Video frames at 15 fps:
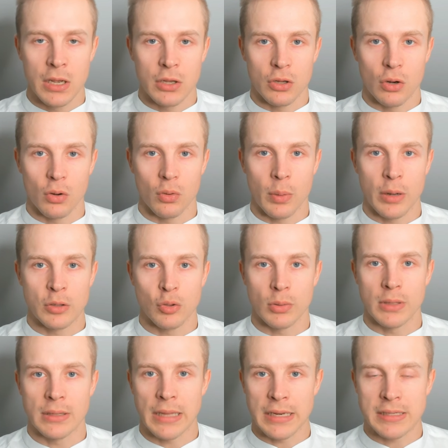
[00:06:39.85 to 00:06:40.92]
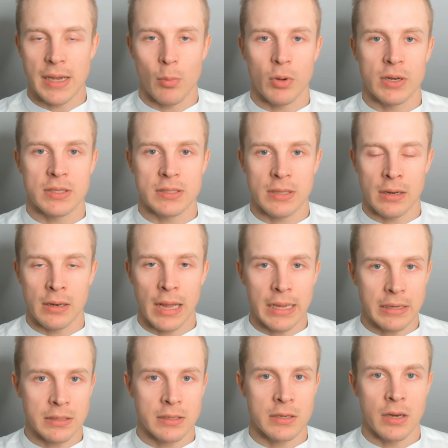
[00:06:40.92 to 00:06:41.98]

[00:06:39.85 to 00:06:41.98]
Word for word: you know, during the daytime when it's light,